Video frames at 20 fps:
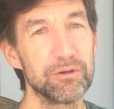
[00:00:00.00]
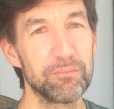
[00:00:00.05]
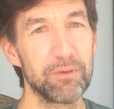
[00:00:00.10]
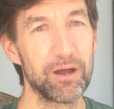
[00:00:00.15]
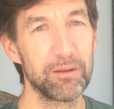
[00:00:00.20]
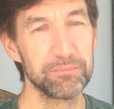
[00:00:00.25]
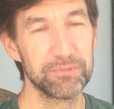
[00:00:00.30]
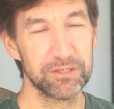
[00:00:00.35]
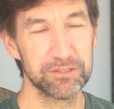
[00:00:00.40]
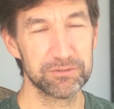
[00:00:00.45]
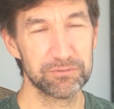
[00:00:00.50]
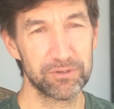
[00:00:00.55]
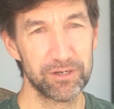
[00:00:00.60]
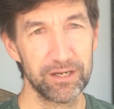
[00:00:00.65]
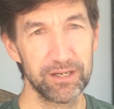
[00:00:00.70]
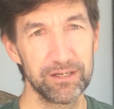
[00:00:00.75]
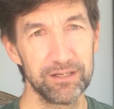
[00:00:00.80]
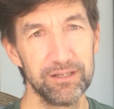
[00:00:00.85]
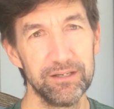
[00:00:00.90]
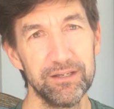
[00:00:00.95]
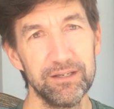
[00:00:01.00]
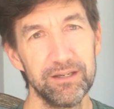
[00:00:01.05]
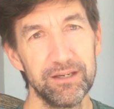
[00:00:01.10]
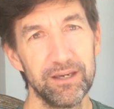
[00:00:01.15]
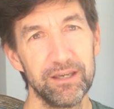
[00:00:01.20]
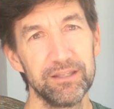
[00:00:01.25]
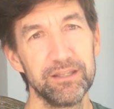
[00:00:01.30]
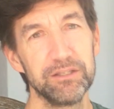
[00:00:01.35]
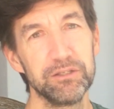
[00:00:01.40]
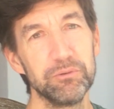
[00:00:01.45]
mom does right
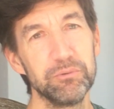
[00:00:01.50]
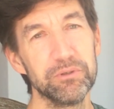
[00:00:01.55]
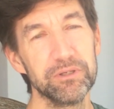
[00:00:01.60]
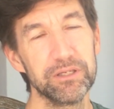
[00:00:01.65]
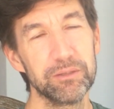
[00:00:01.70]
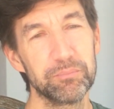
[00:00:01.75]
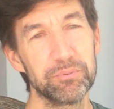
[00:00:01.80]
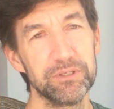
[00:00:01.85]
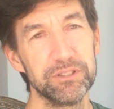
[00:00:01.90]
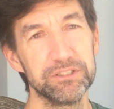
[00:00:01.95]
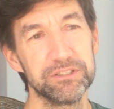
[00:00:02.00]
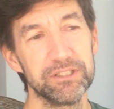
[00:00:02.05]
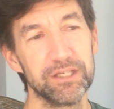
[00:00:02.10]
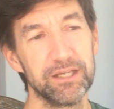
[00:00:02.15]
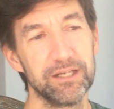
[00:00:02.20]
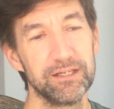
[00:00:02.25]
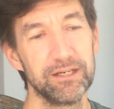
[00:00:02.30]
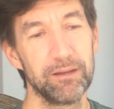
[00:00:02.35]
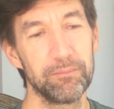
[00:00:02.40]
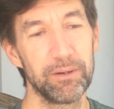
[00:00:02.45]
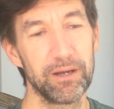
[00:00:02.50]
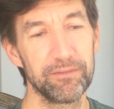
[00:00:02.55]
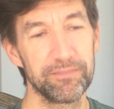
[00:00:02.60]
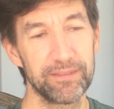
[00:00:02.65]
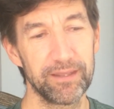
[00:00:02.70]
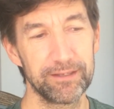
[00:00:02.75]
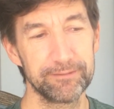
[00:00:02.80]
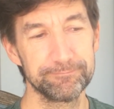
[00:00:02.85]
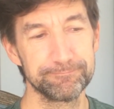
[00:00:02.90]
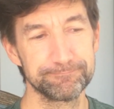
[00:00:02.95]
and that you really appreciate about
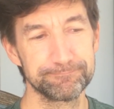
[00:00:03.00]
that.